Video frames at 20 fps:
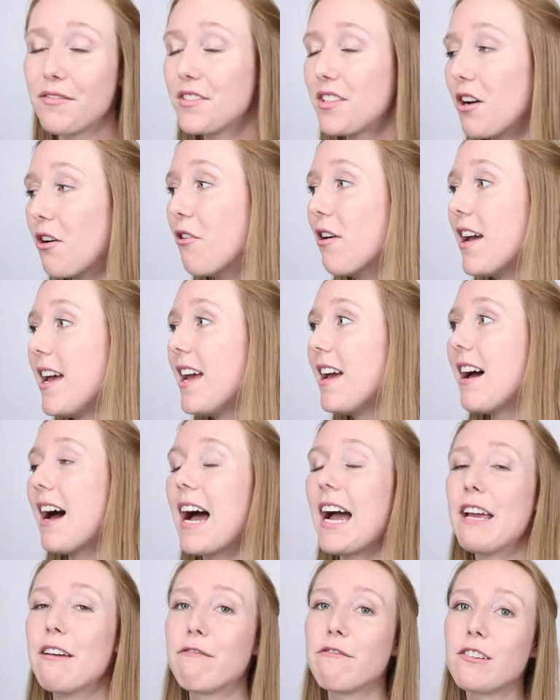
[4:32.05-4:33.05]
So
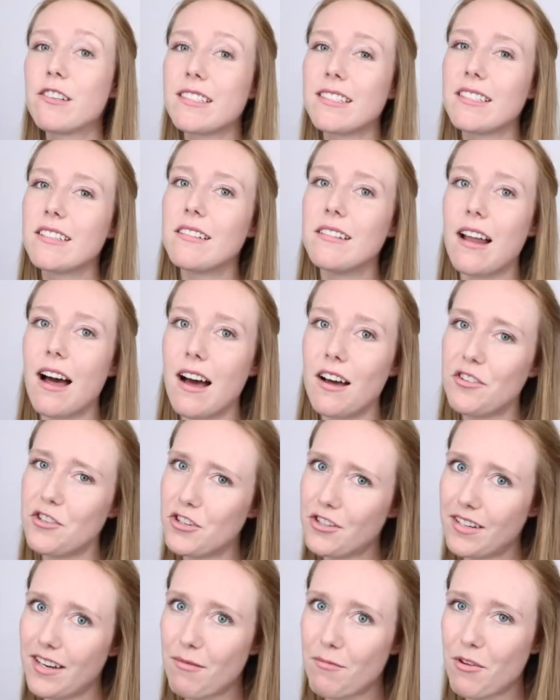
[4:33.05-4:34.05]
I at first did not
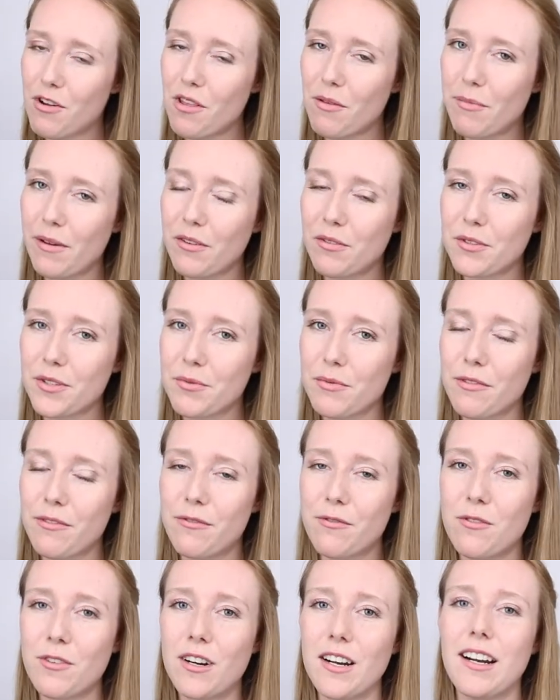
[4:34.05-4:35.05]
understand what all the buckles were
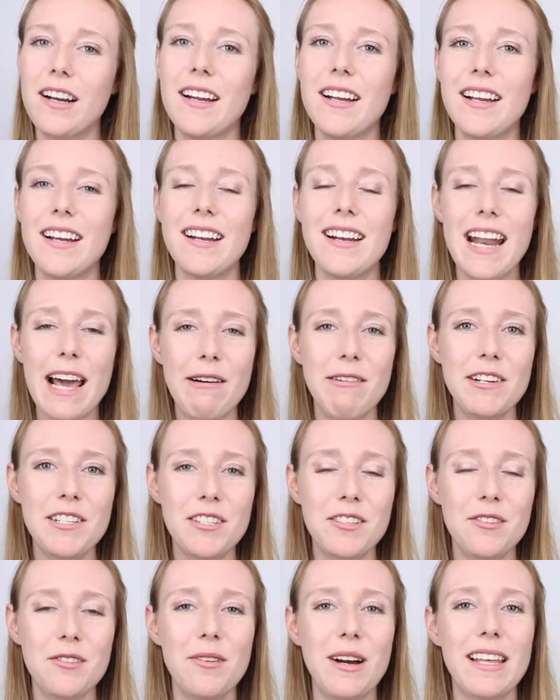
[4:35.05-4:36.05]
for. Now I
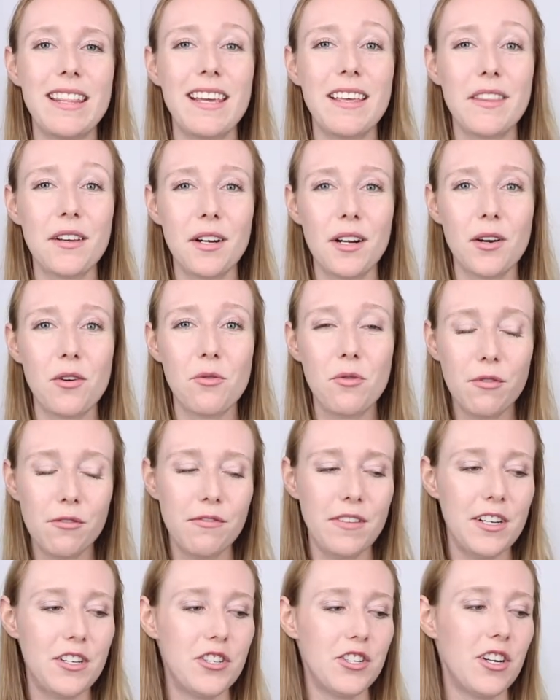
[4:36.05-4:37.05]
do. I think they're a cool
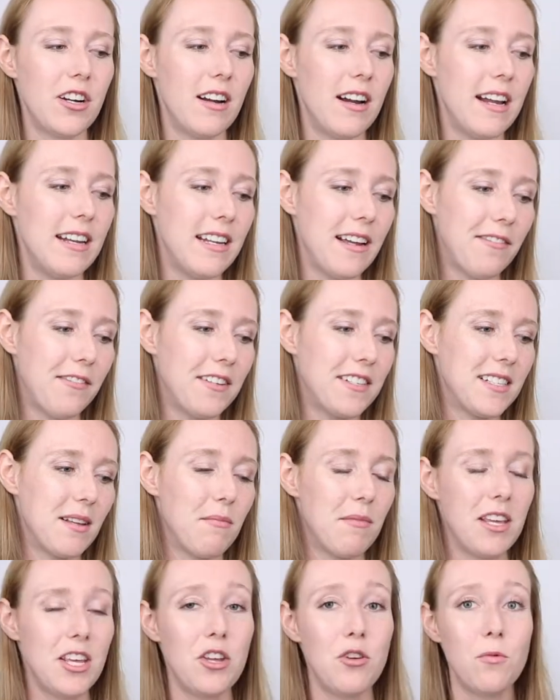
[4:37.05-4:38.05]
feature and definitely
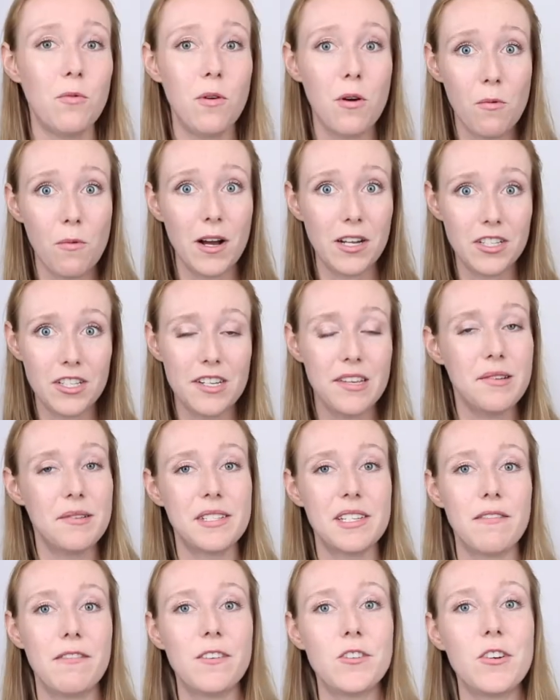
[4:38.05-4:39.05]
something you will want to
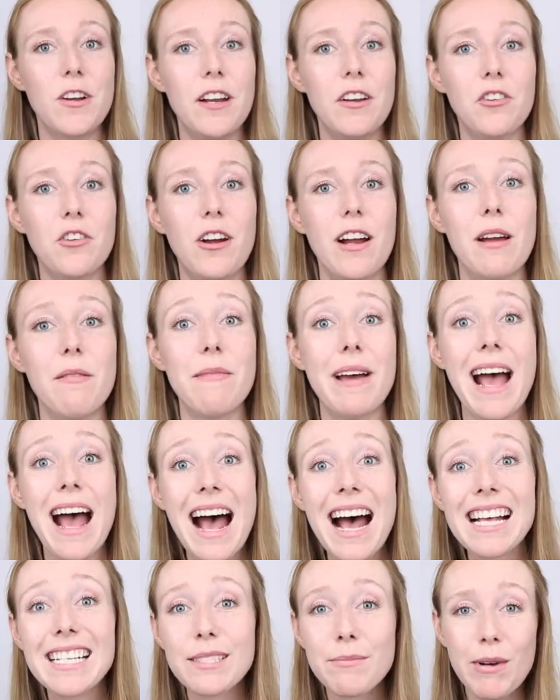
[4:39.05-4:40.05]
use if you're trying to cram
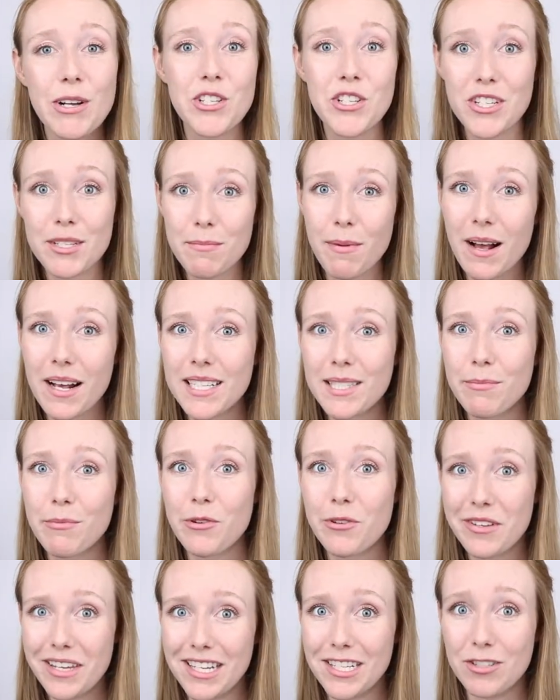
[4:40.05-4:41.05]
as much as
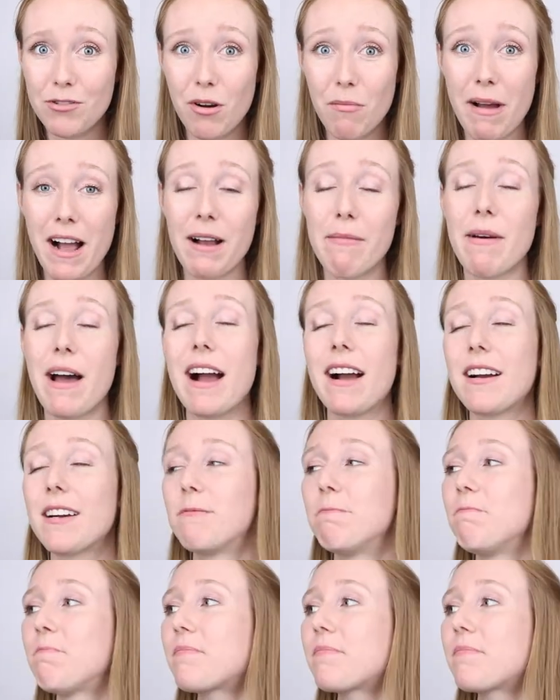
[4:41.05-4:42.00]
possible into a backpack.